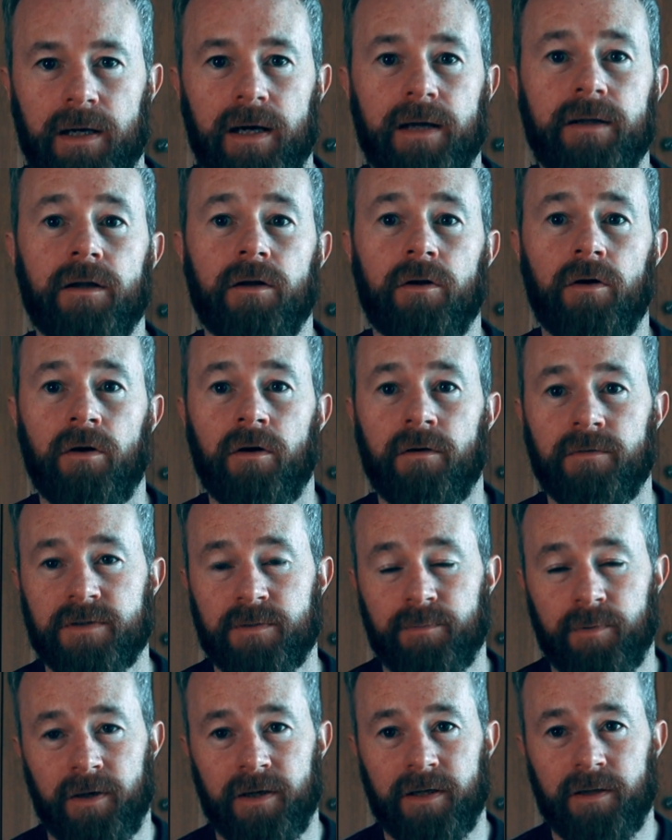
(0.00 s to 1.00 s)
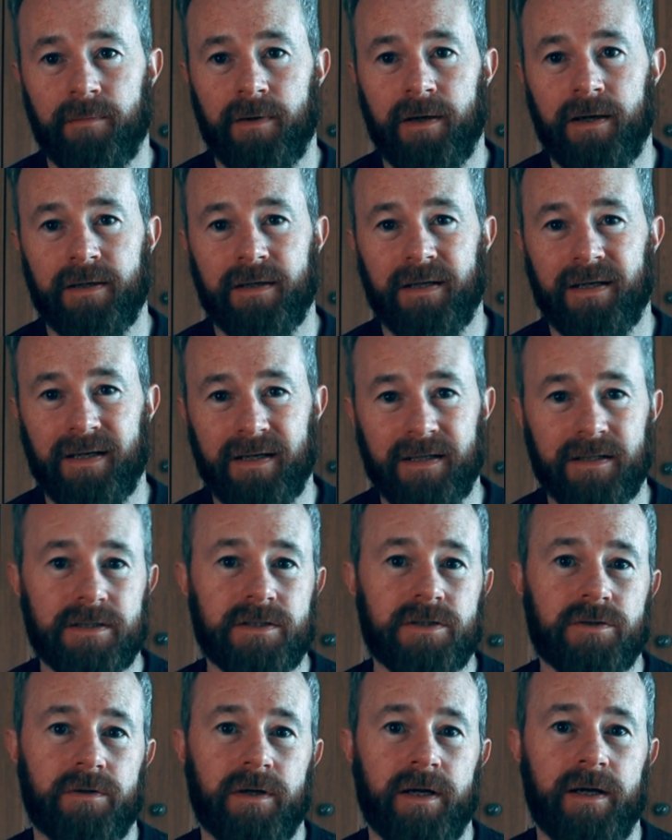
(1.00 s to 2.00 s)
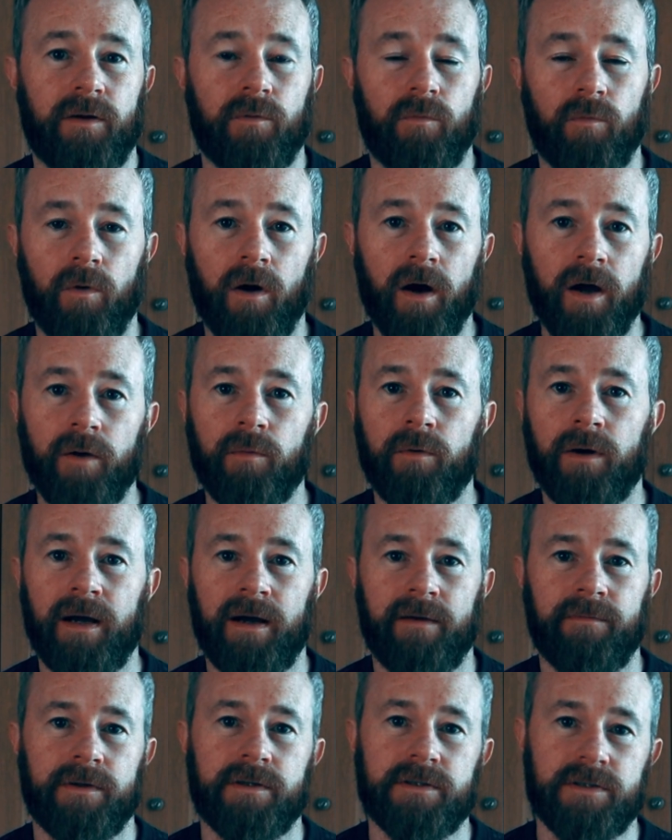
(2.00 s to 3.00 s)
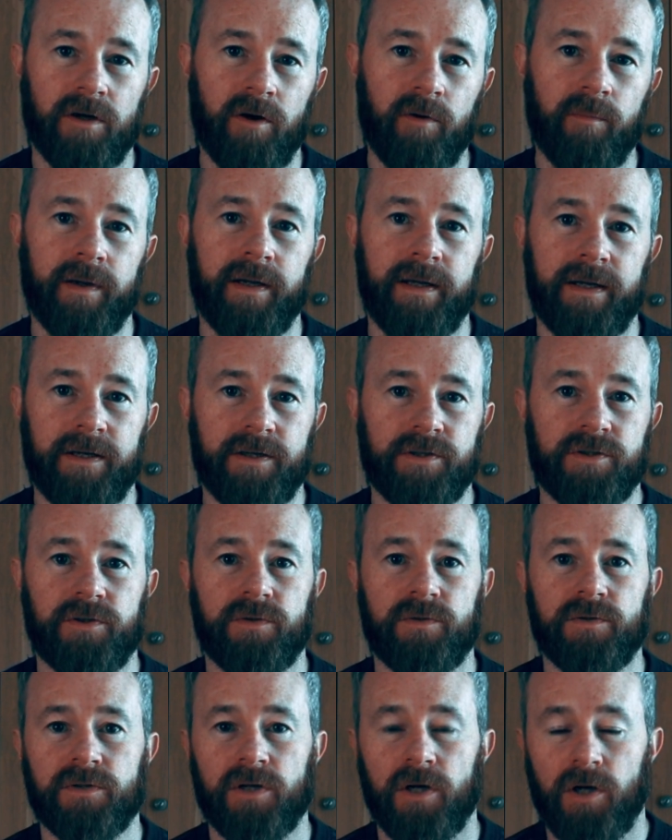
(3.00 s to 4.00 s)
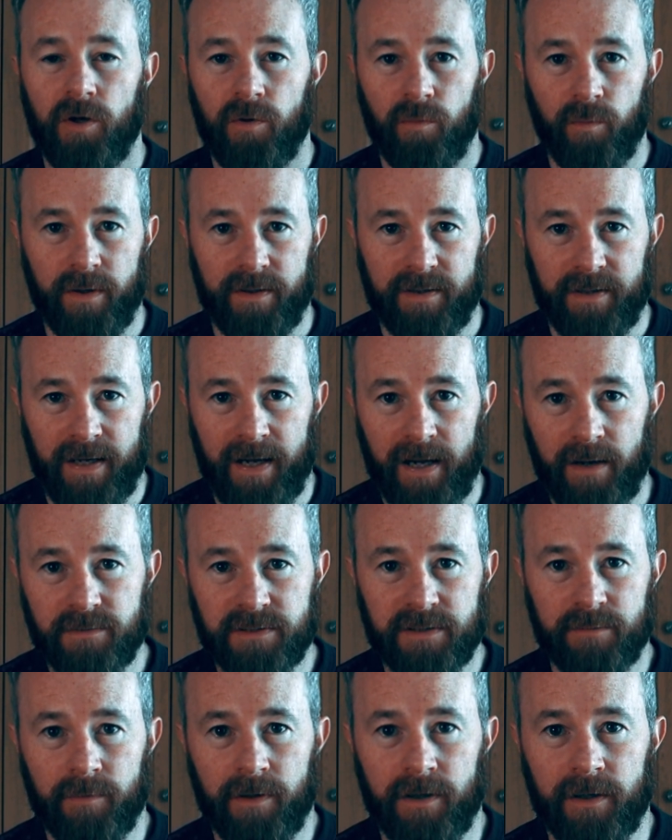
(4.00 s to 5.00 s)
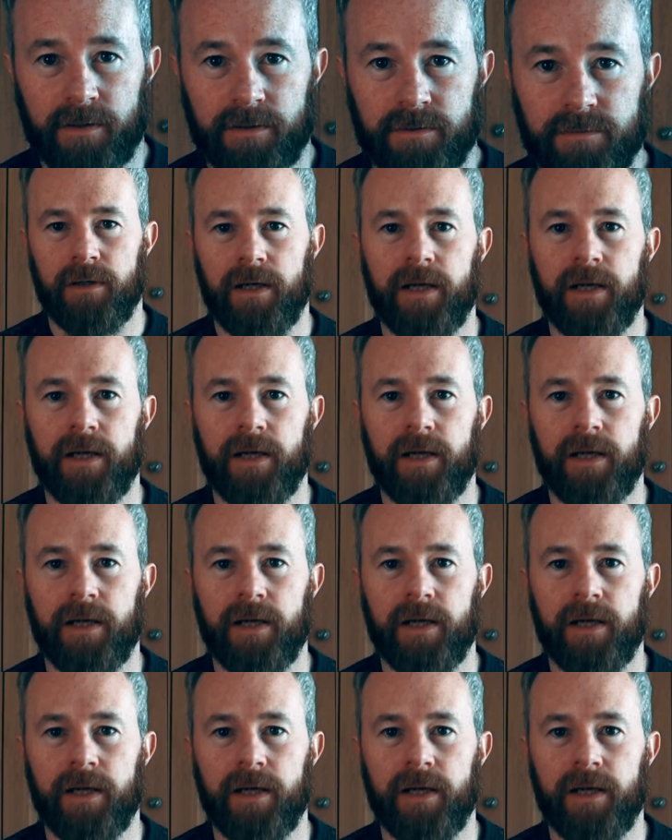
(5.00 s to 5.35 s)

and the law of supply and demand illustrate why we're having so many issues with the housing market.